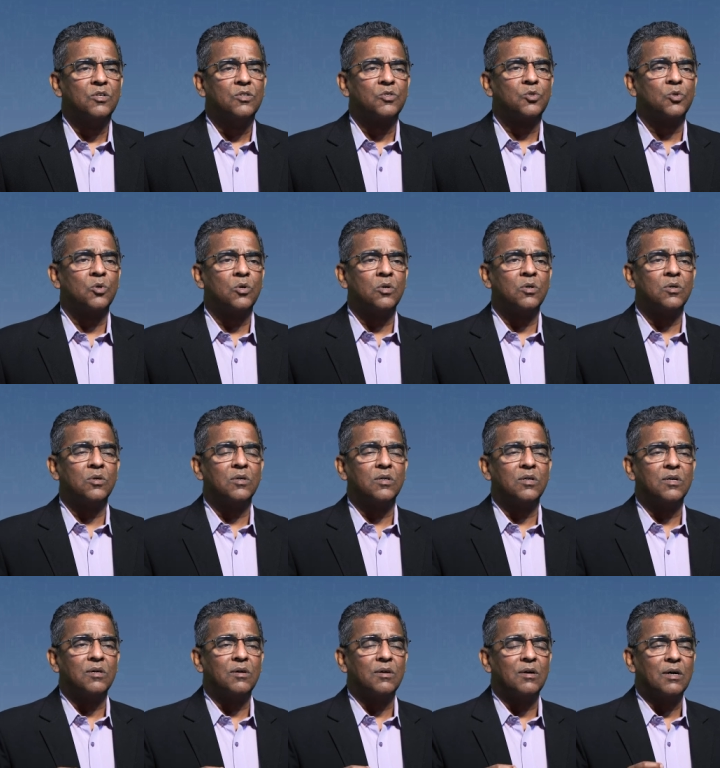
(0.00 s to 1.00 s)
So
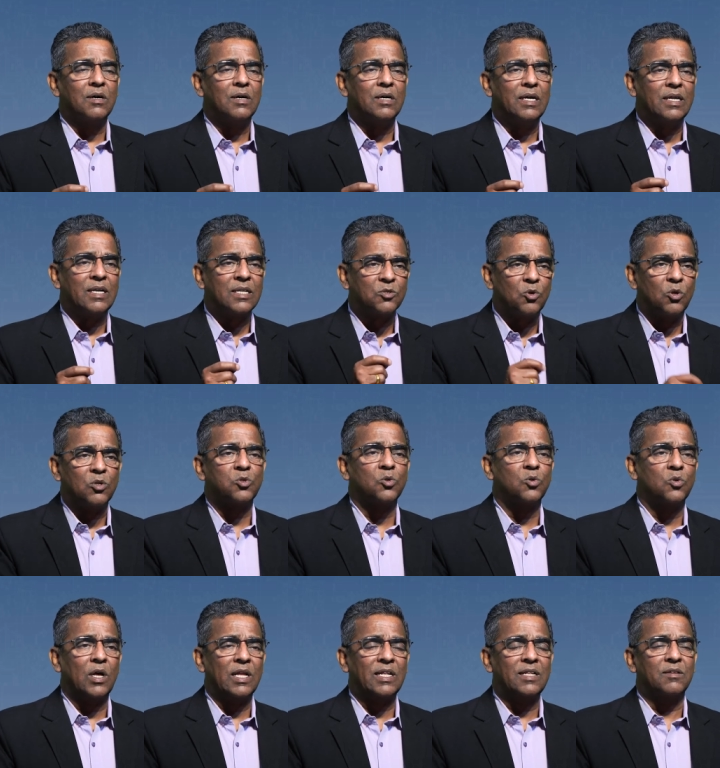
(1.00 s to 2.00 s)
it has
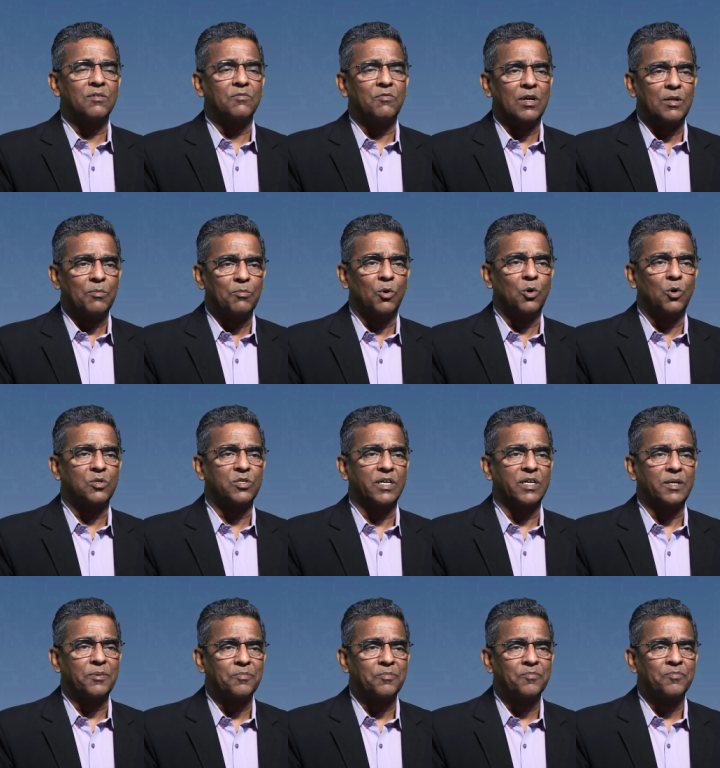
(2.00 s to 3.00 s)
also done one more
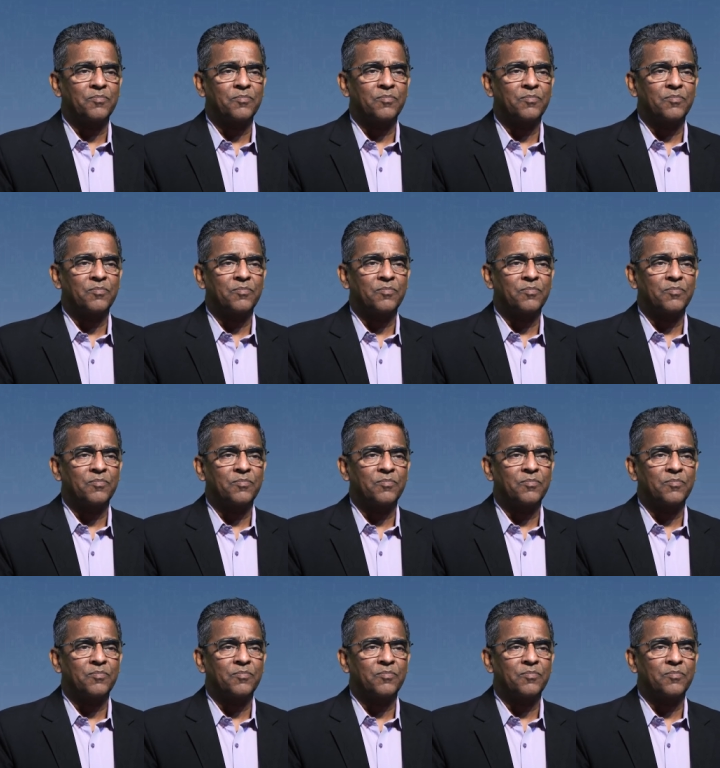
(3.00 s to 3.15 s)
thing,